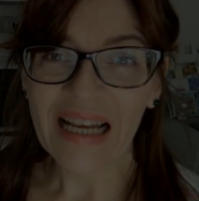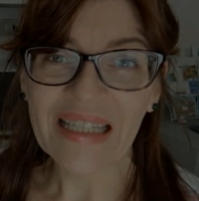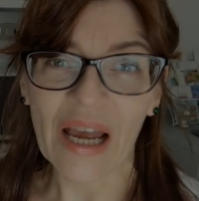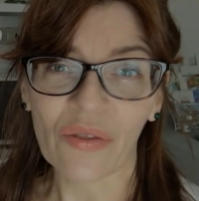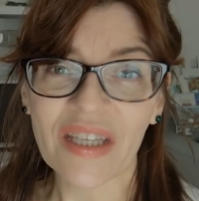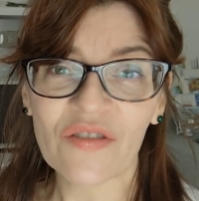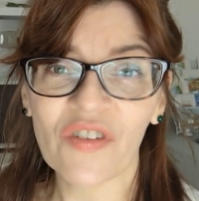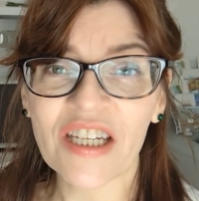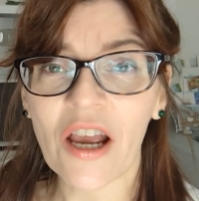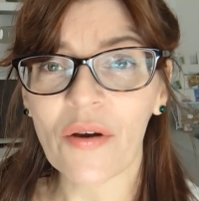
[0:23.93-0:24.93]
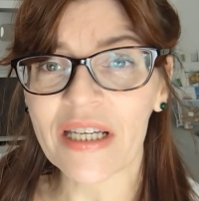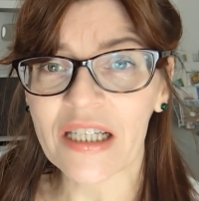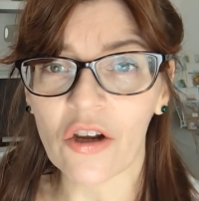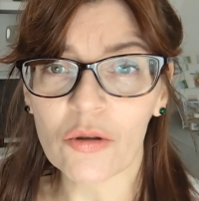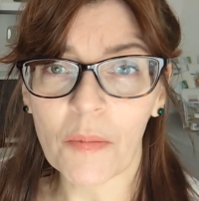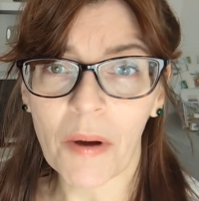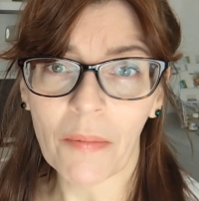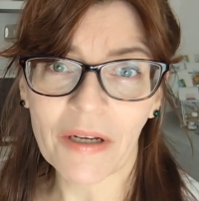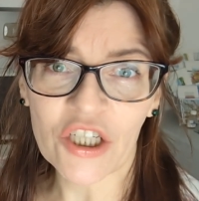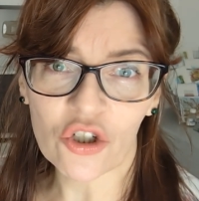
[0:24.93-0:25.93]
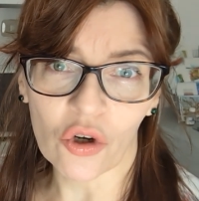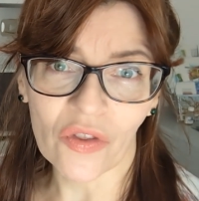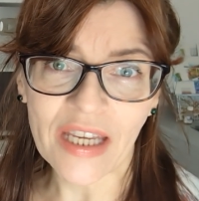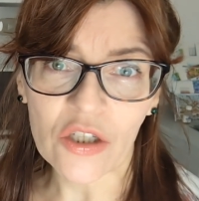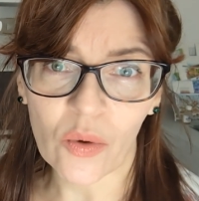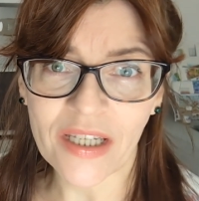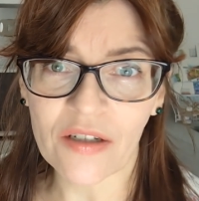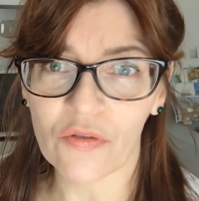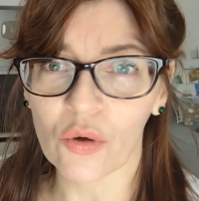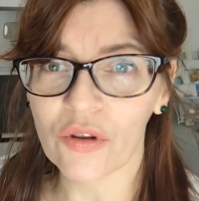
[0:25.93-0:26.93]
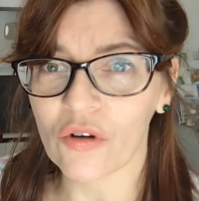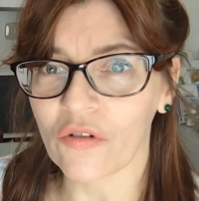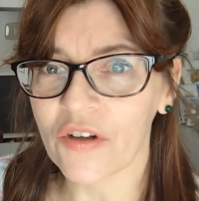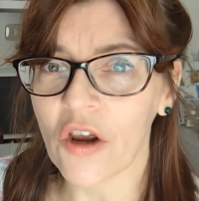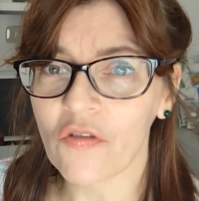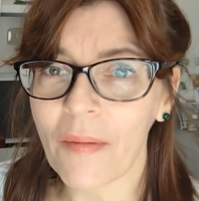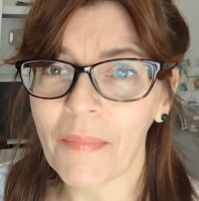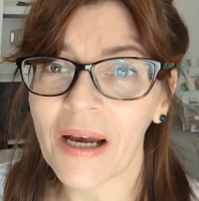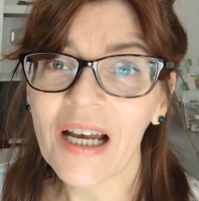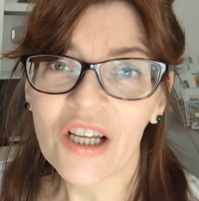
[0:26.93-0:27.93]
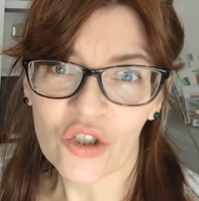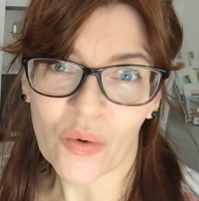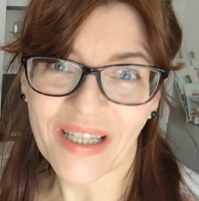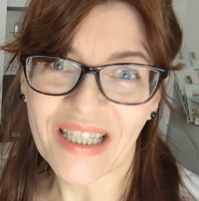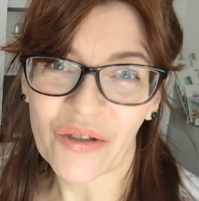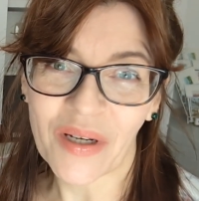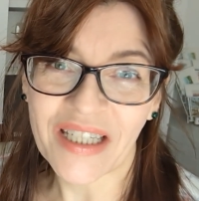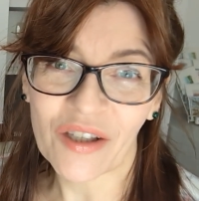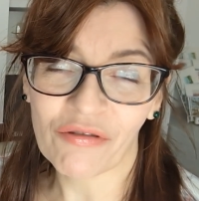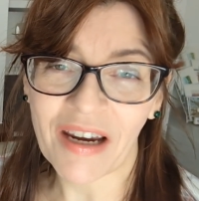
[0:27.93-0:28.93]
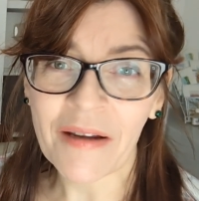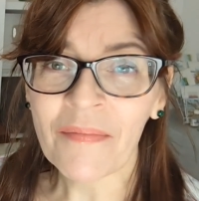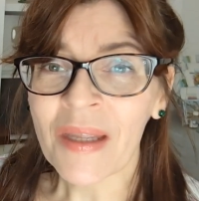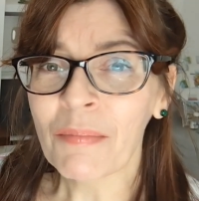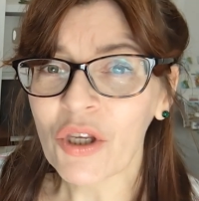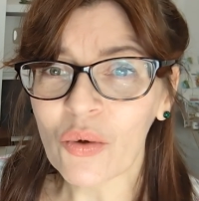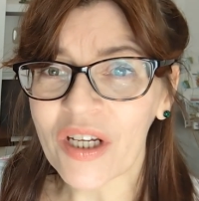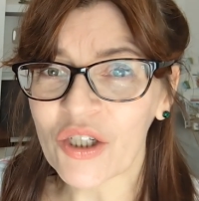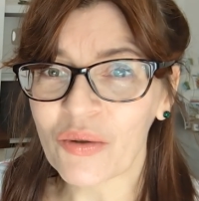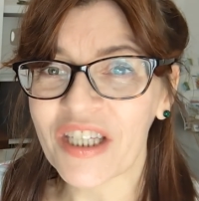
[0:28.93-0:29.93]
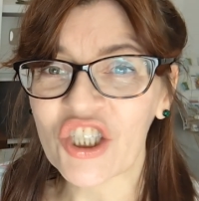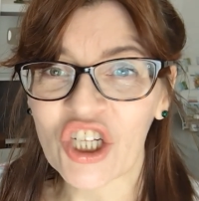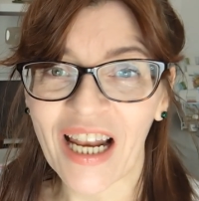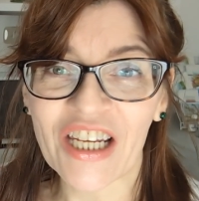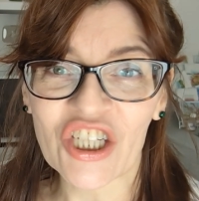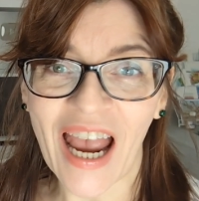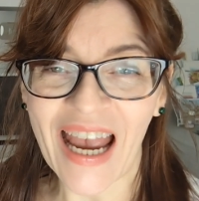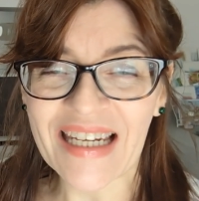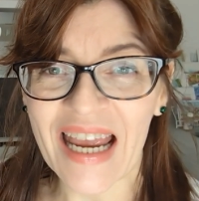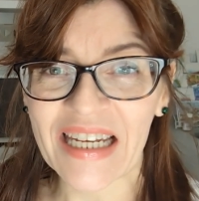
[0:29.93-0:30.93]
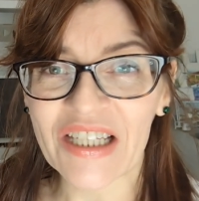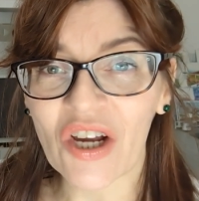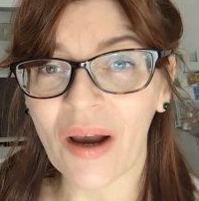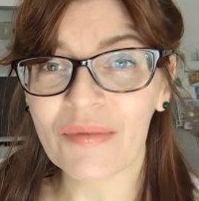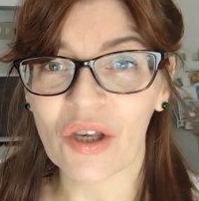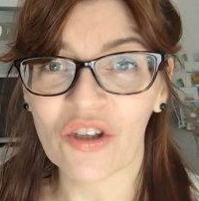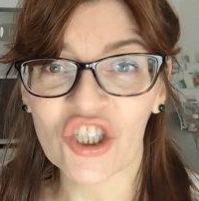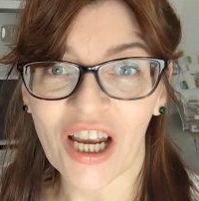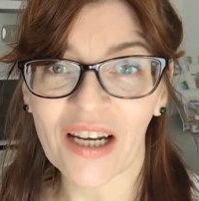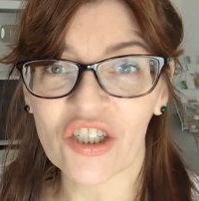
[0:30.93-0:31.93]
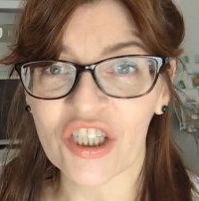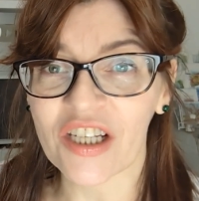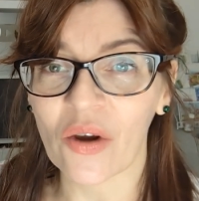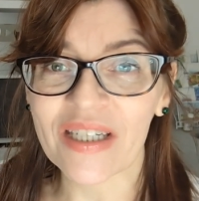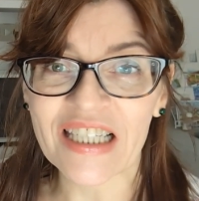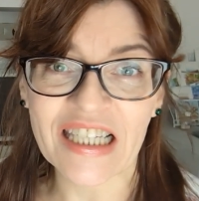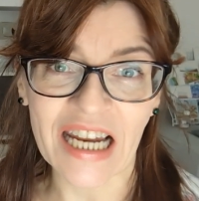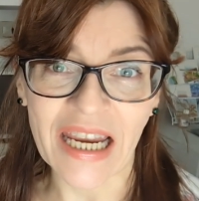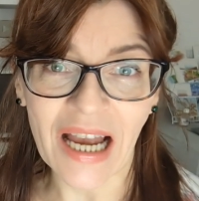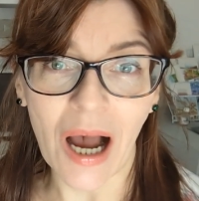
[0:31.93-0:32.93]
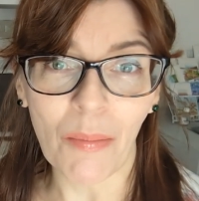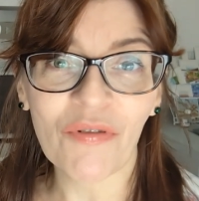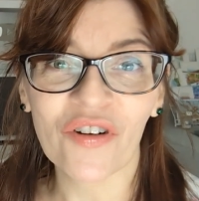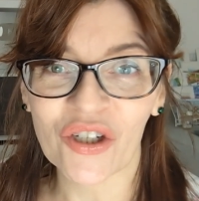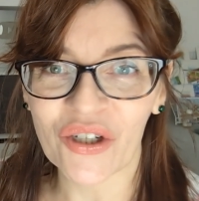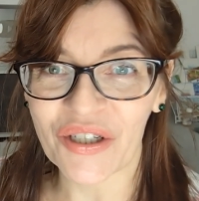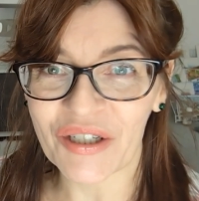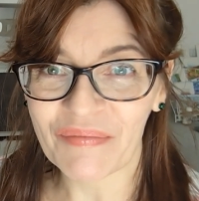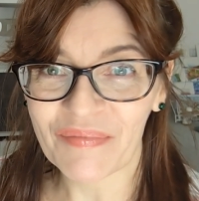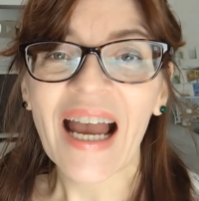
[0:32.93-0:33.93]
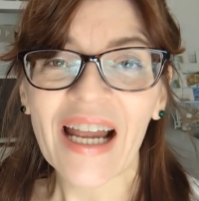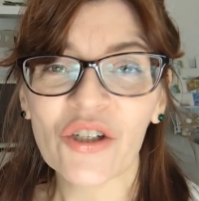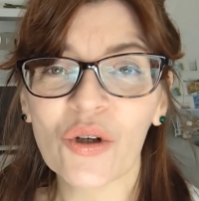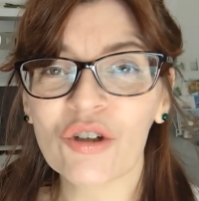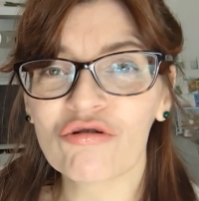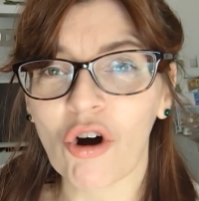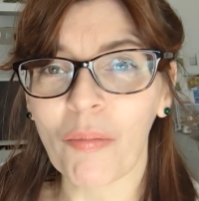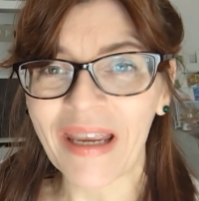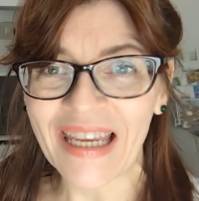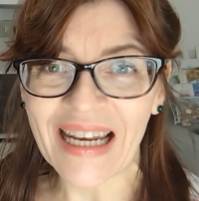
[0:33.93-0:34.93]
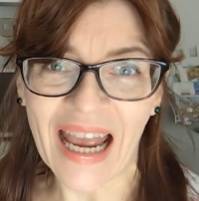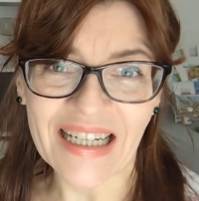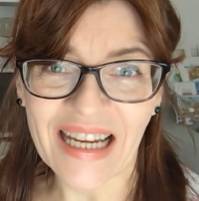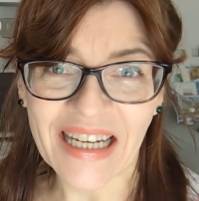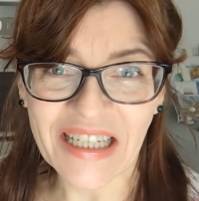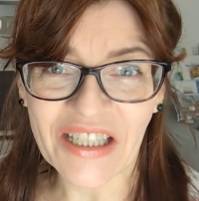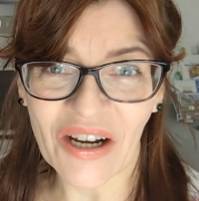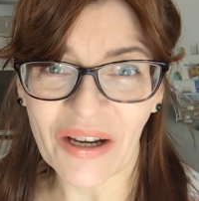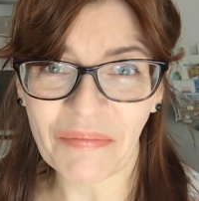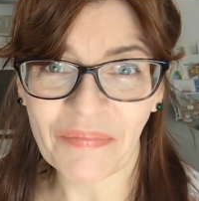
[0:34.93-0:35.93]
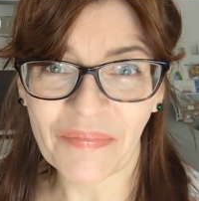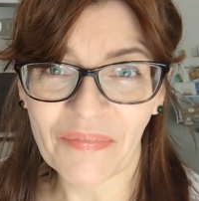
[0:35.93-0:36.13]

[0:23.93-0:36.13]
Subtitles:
Now, this video is going to be published on the 24th of November 2023, but you can do this challenge at any time, so the challenge is going to stay up for good and you can drop in at any time.